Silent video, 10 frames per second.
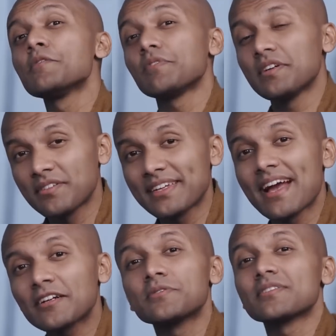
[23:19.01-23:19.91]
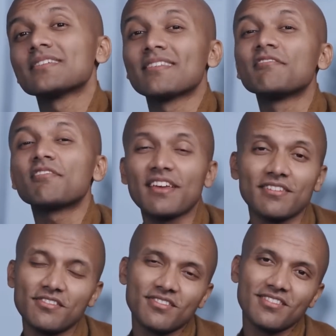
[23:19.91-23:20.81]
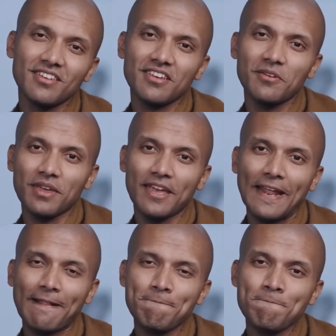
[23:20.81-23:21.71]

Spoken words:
we react to certain things. Okay,